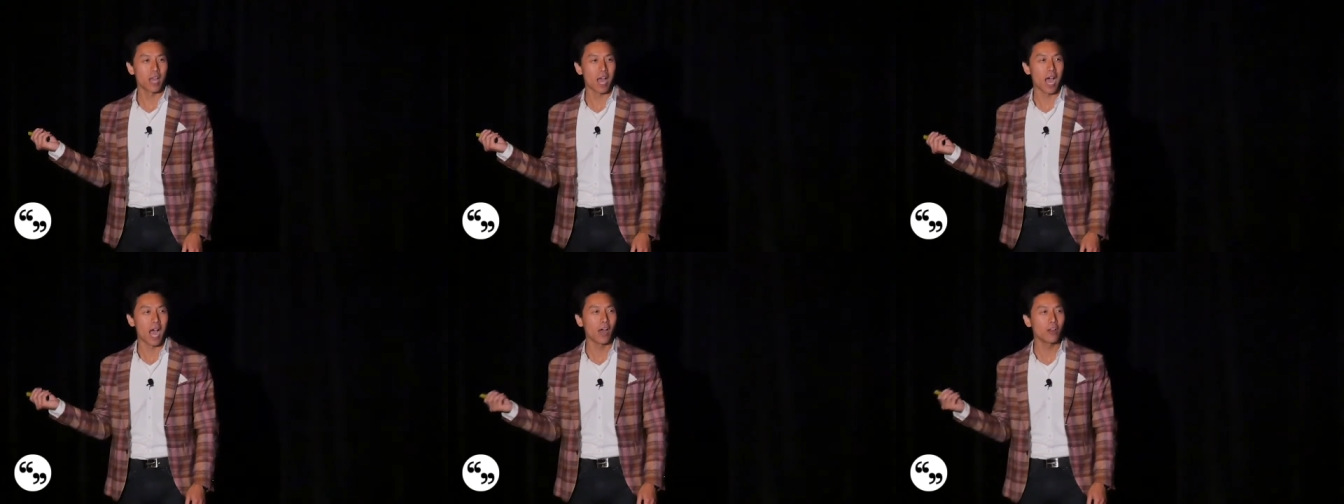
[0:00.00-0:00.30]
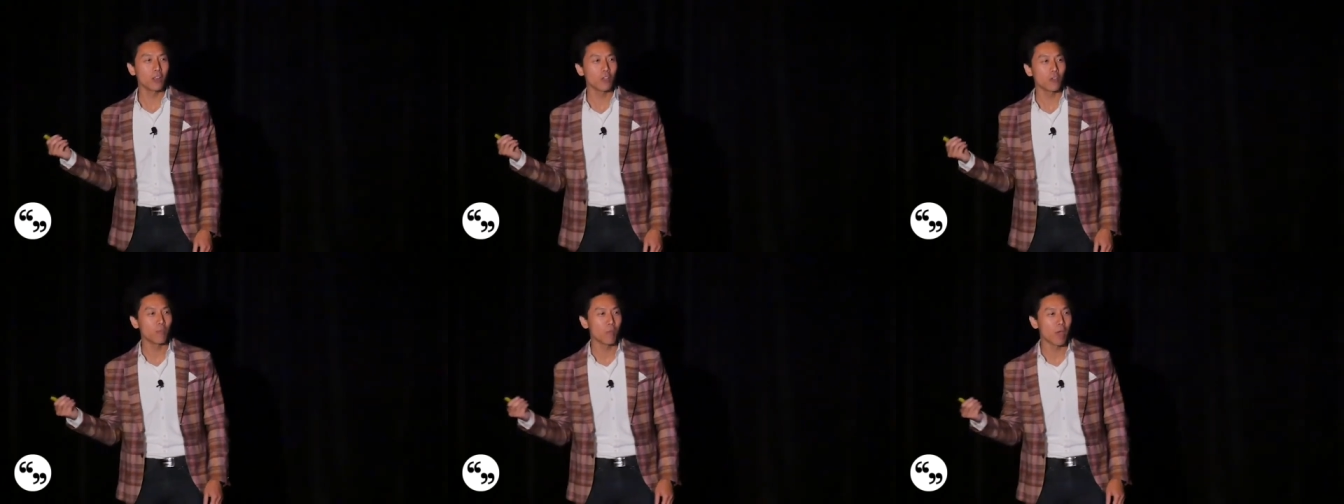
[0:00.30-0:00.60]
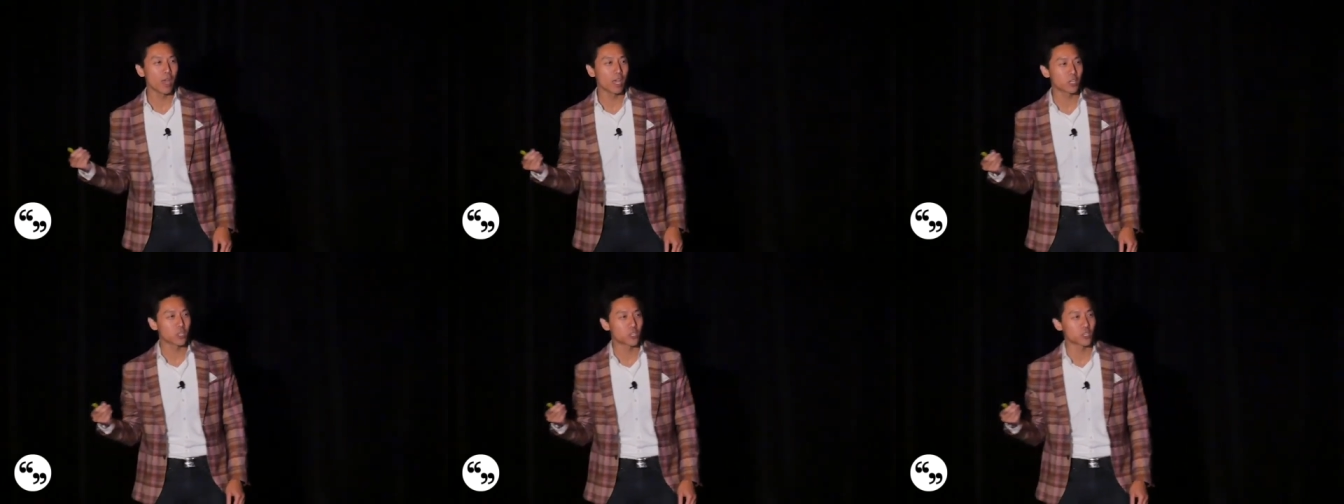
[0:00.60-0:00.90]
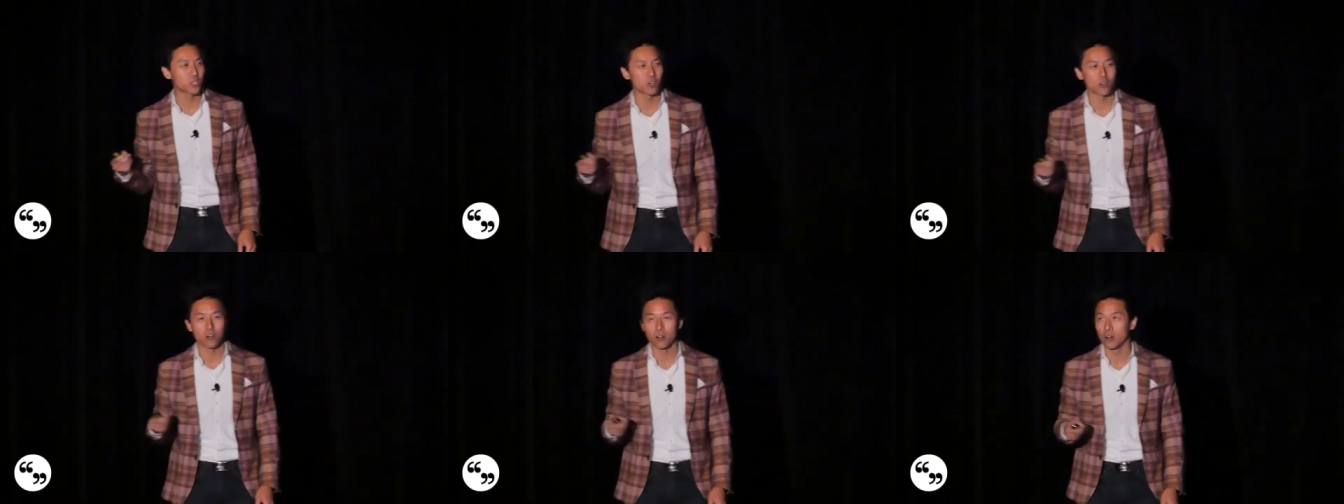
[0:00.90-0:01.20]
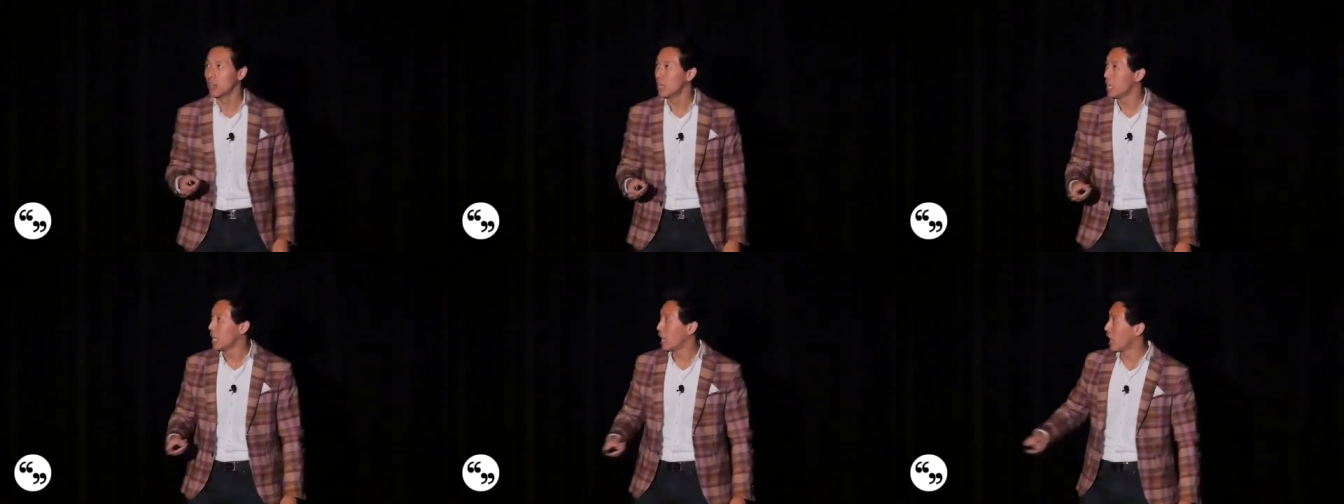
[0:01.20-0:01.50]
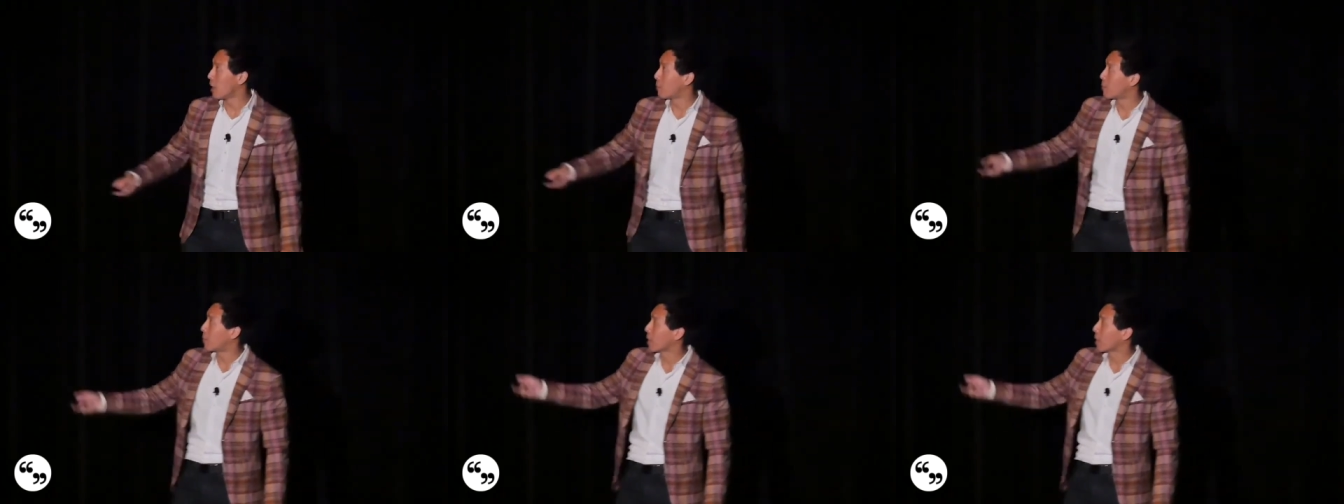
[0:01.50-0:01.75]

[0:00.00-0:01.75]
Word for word: How do you make sure a